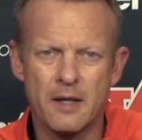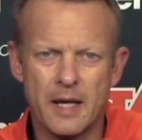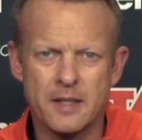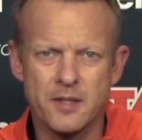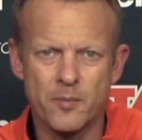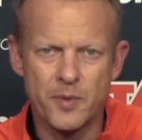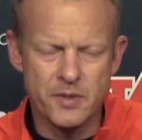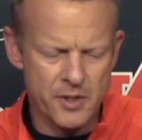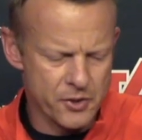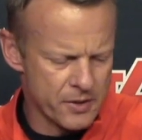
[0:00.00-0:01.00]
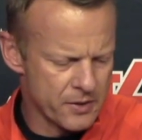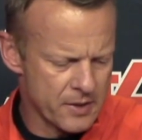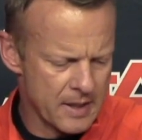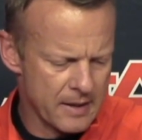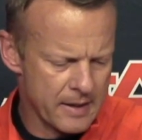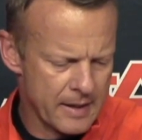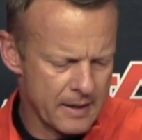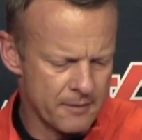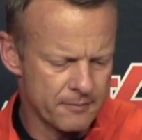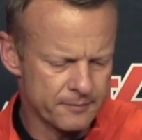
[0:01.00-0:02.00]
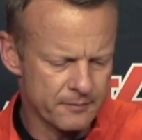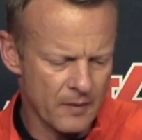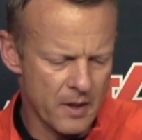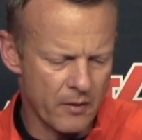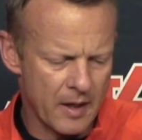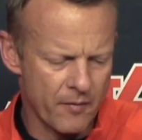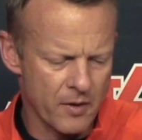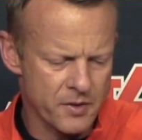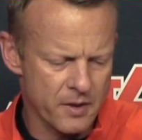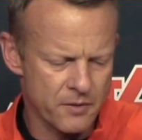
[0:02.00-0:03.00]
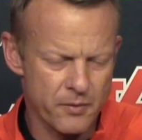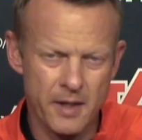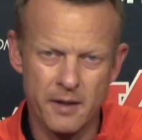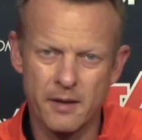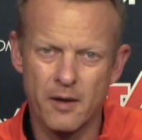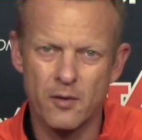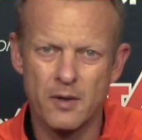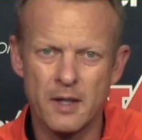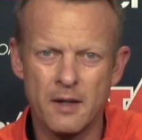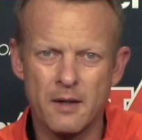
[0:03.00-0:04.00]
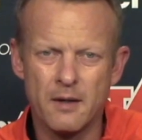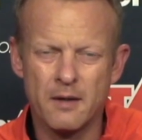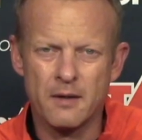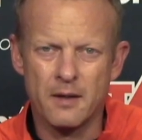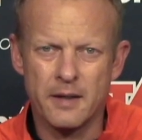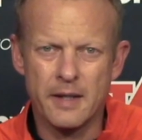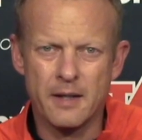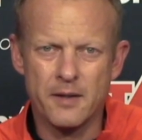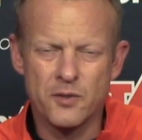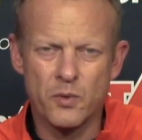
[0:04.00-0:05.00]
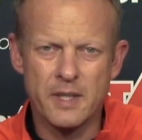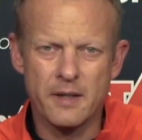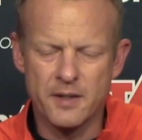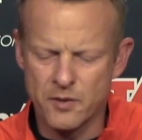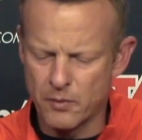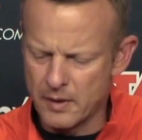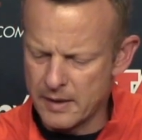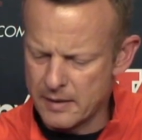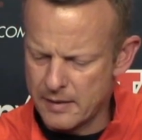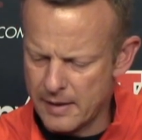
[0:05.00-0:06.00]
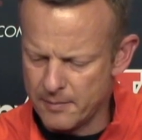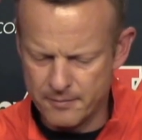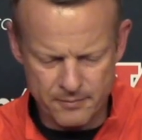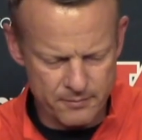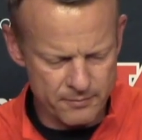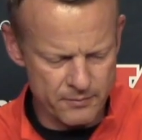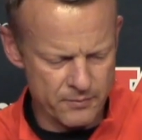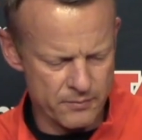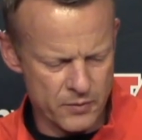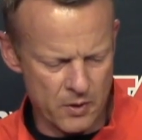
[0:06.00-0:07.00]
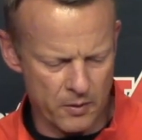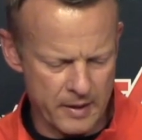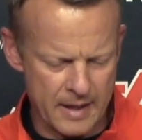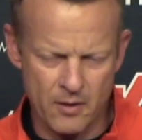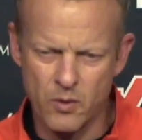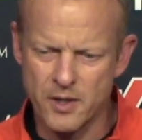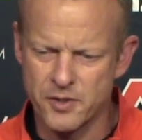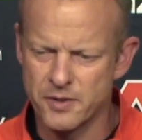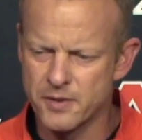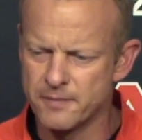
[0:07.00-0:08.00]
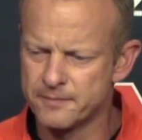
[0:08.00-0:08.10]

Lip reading: at some positions, and then, you know, have ourselves ready to go again this week against a really good team. So with that, questions.